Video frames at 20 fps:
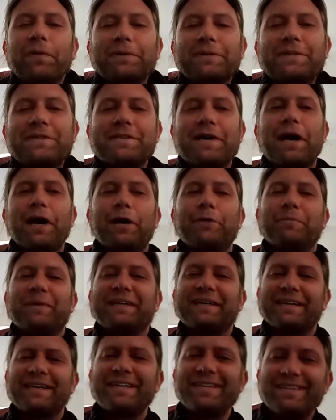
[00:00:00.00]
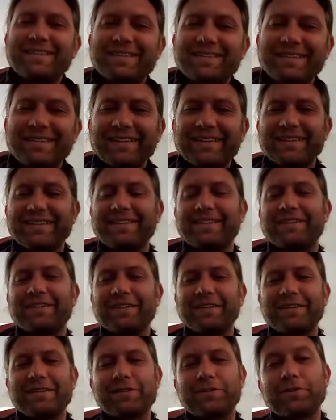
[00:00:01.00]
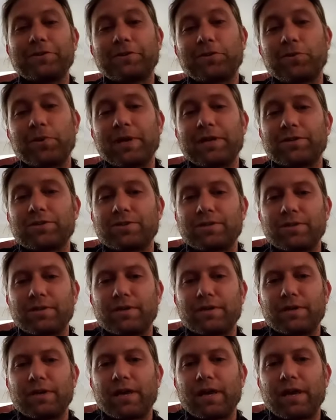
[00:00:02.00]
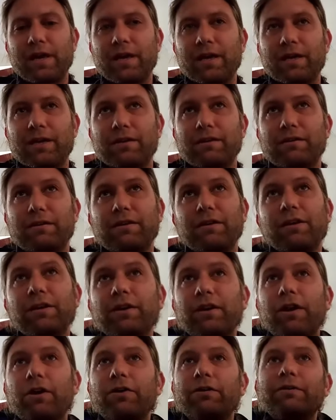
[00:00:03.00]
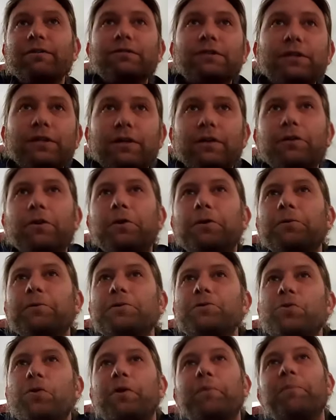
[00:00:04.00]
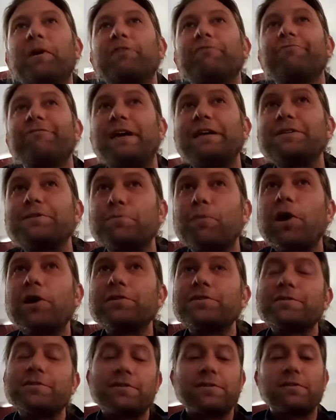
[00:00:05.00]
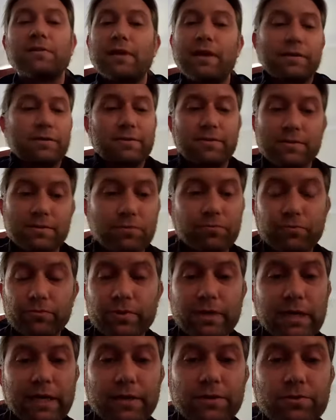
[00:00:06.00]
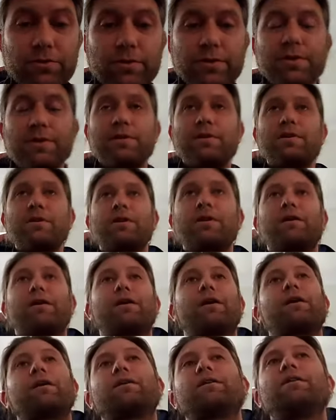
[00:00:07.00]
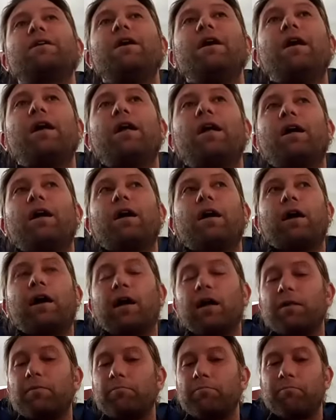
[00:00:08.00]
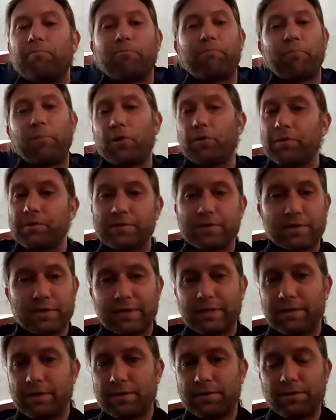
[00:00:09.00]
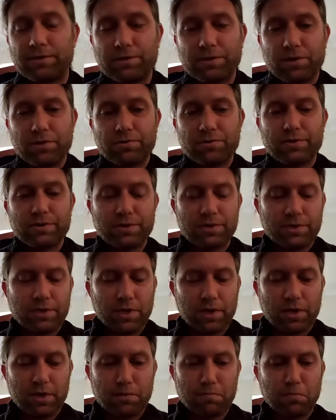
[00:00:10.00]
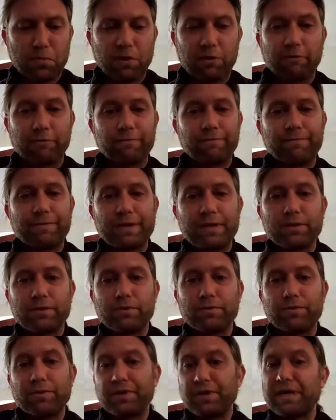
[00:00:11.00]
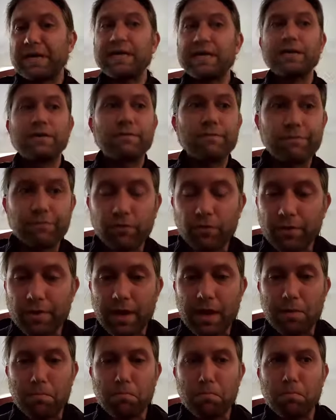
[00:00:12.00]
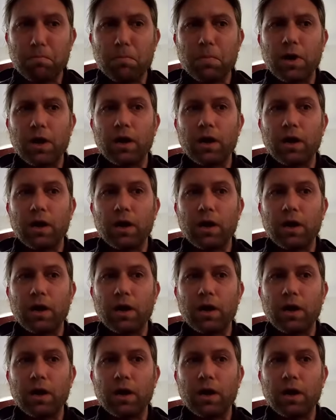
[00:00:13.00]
Timing is a good question, and, you know, I know you were talking about face masks, and that's really interesting, and I personally don't feel the need for them.